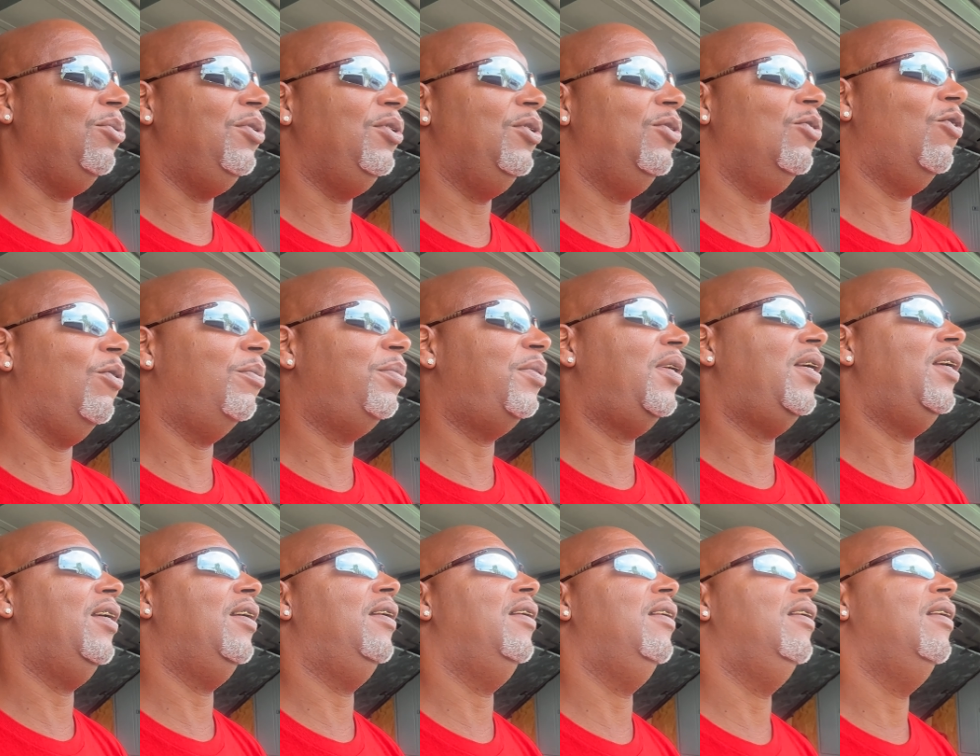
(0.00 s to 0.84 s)
You know what I'm
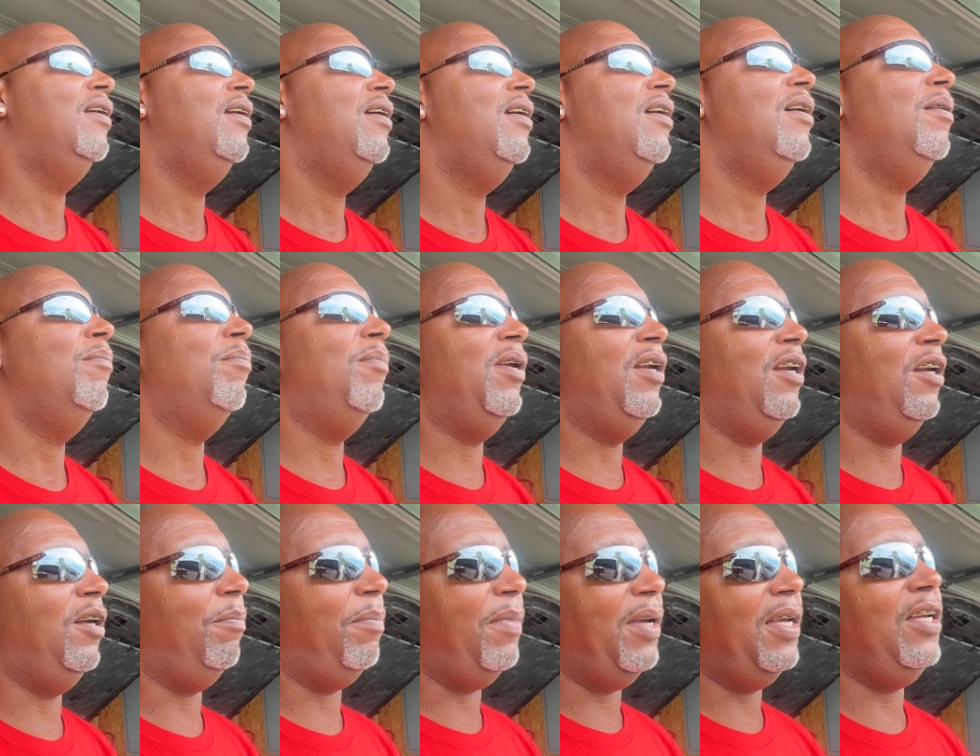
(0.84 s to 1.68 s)
saying? But in
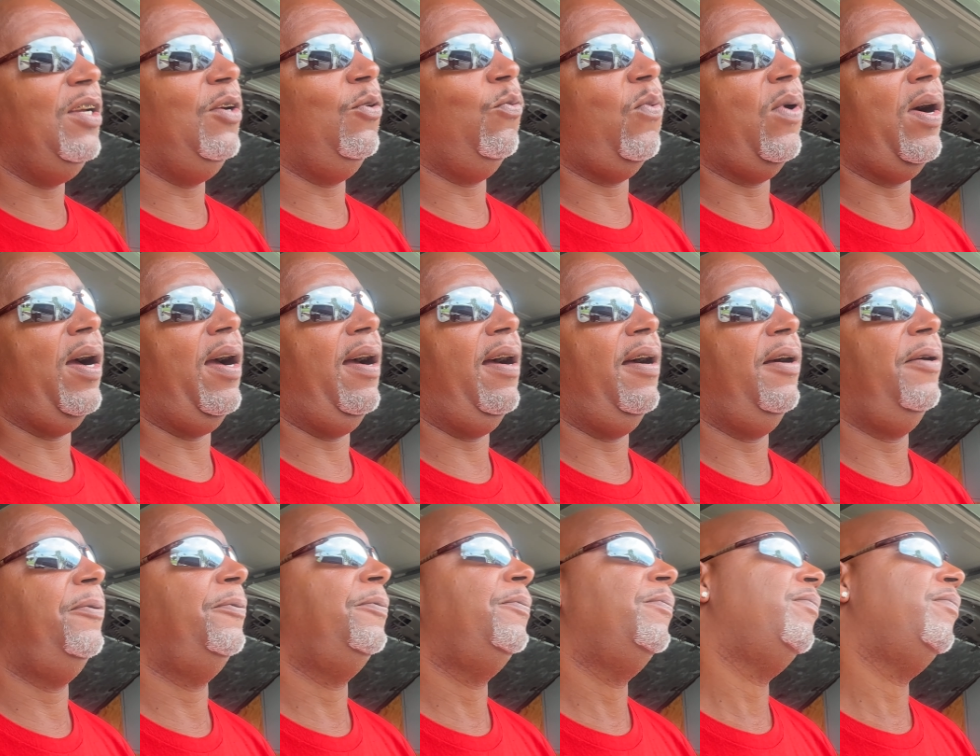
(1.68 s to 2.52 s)
the meanwhile,